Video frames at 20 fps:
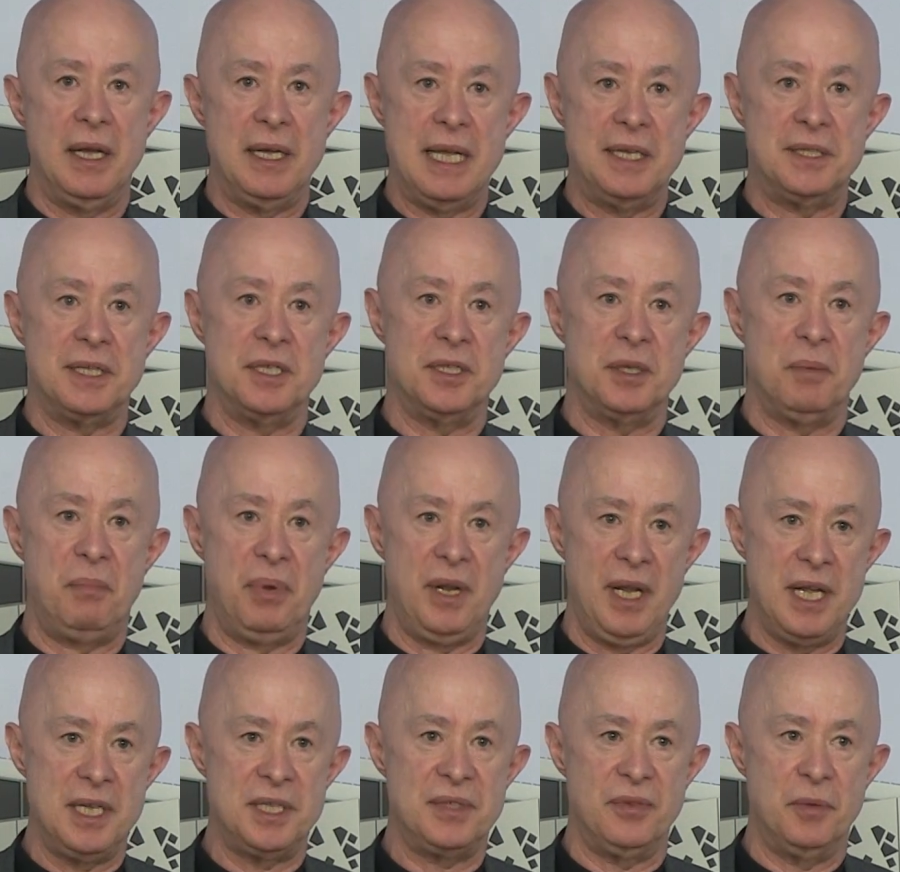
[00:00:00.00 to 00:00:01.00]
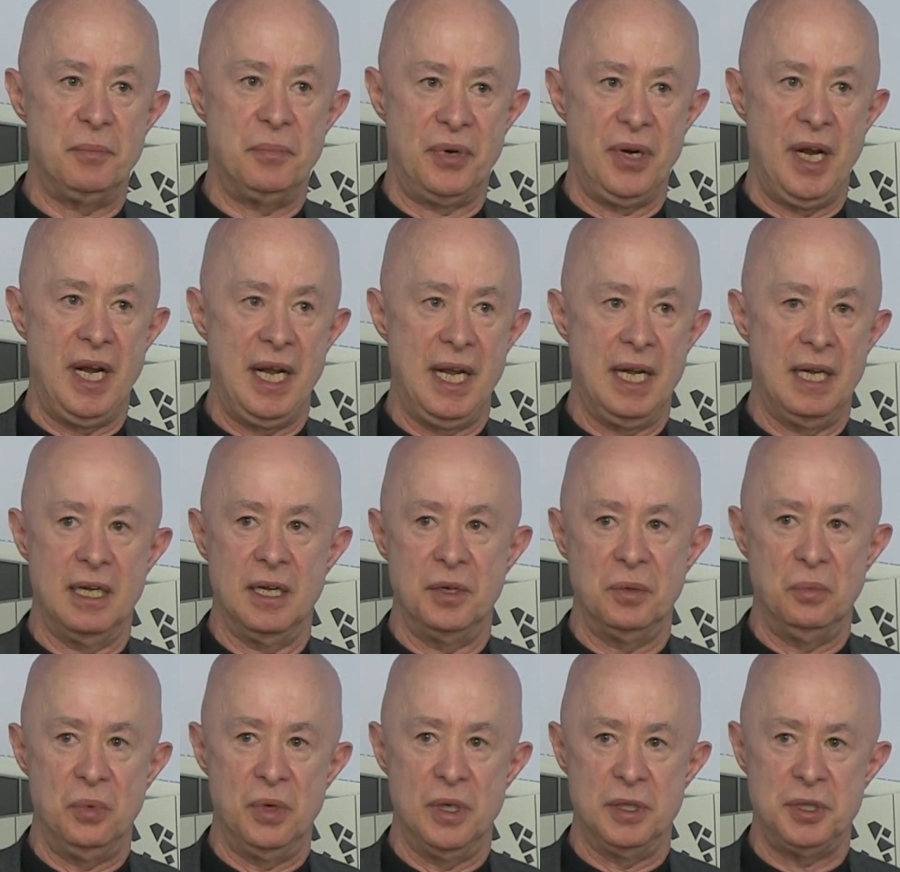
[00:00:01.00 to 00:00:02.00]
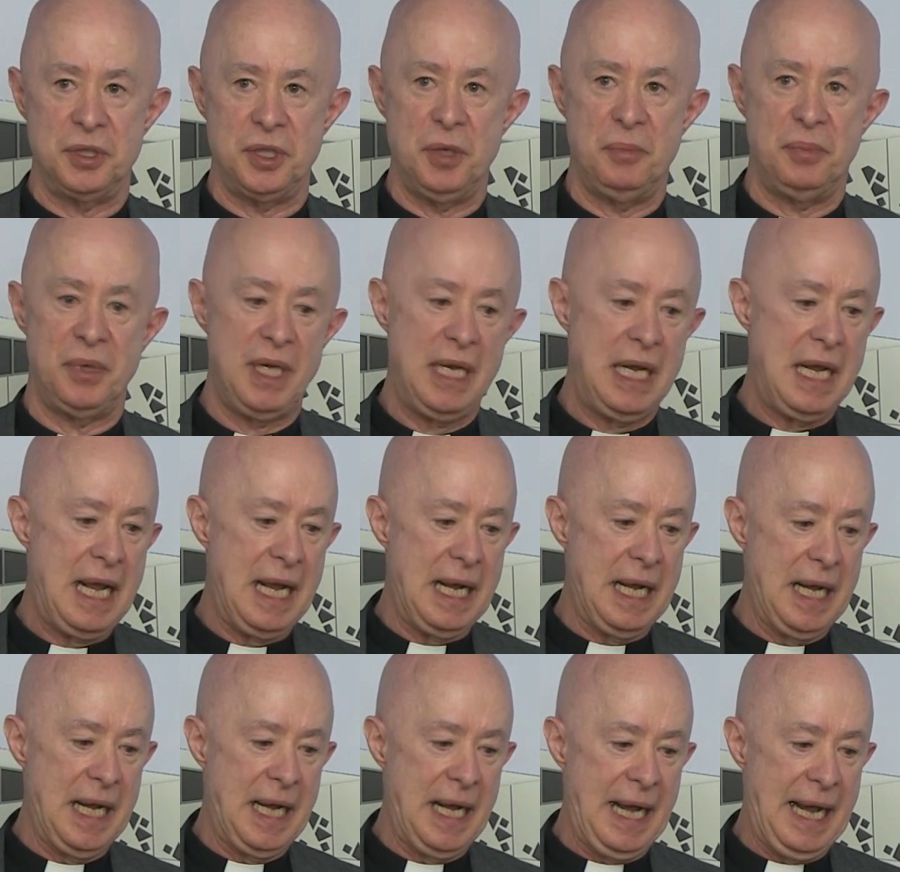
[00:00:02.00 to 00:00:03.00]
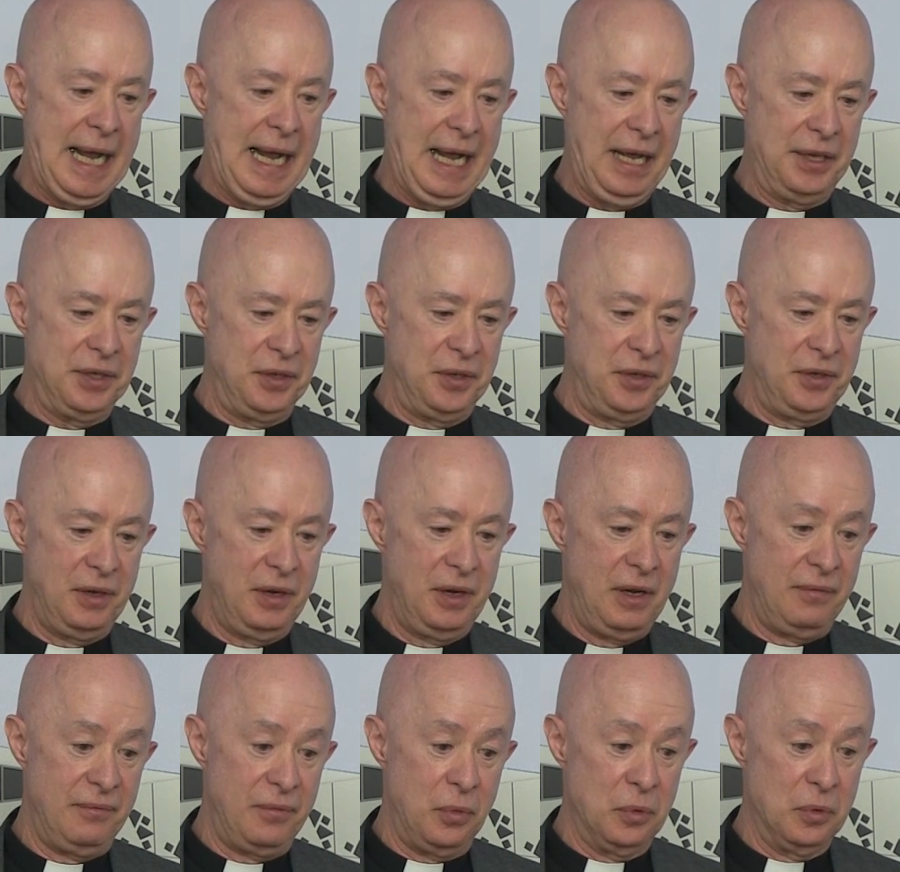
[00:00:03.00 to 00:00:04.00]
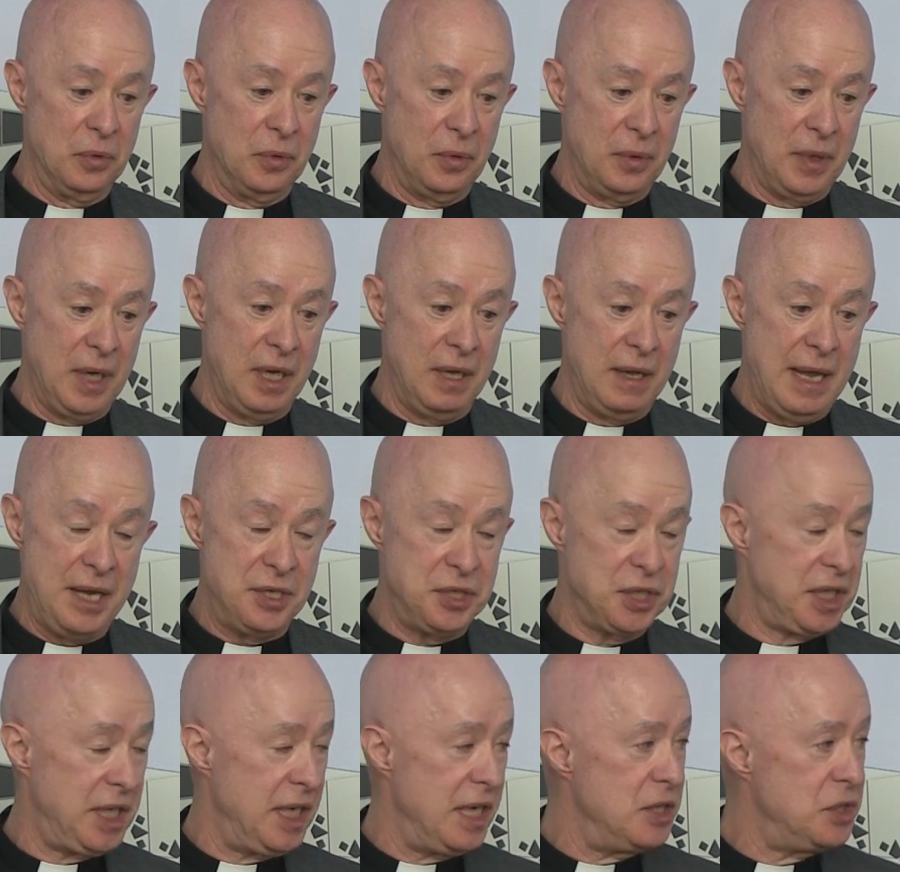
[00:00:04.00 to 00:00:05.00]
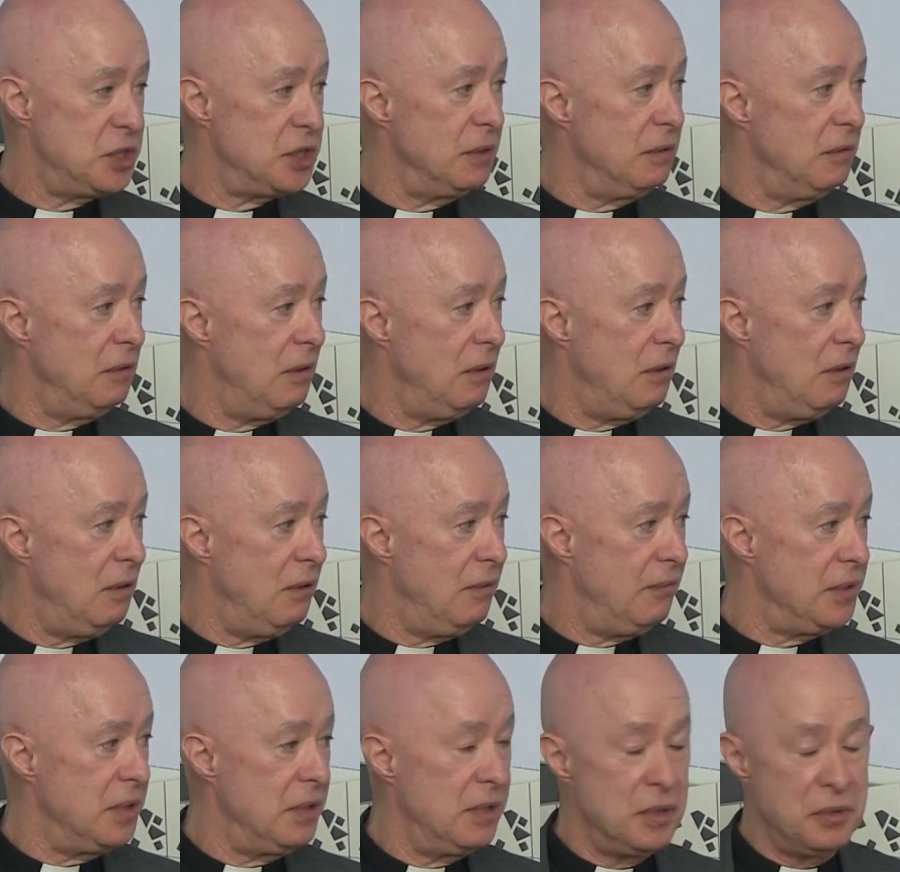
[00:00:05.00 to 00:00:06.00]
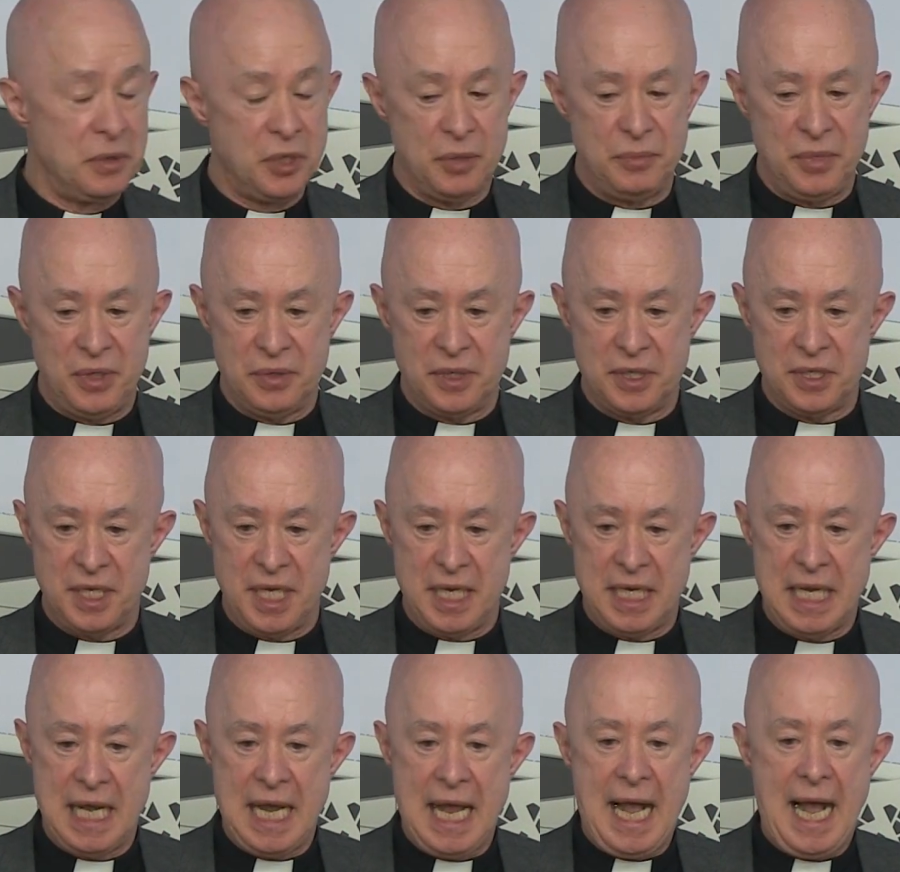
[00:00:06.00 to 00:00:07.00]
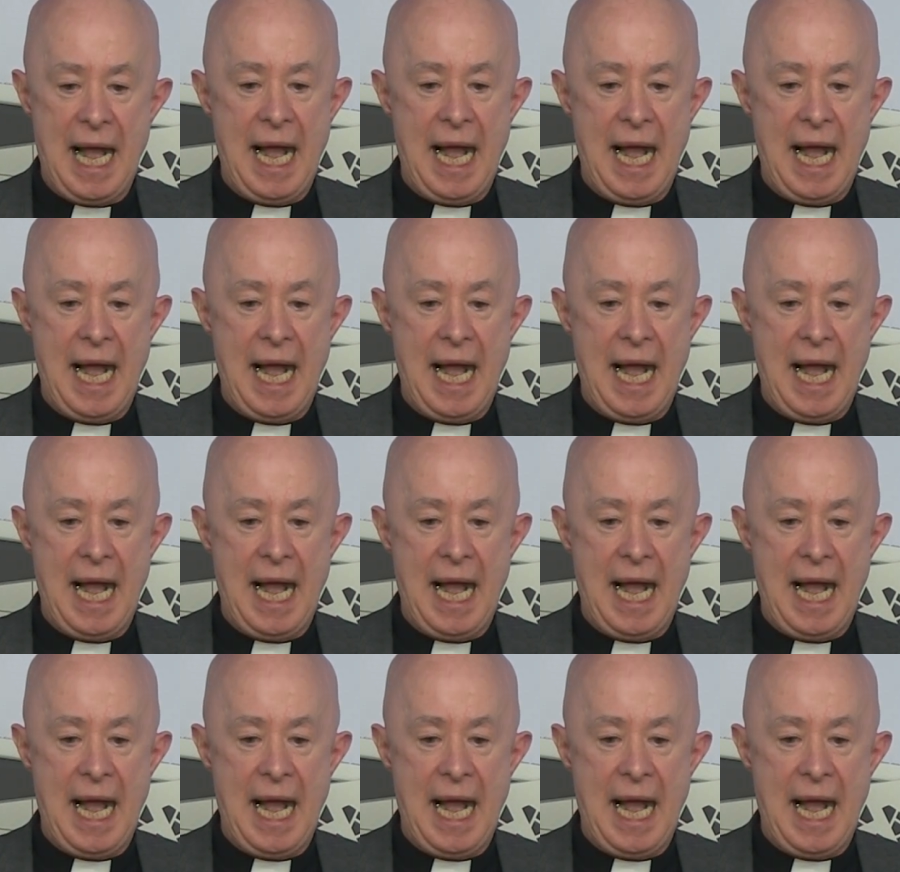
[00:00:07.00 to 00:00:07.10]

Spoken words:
Yes, as a place for prayer and worship and for education for your own community.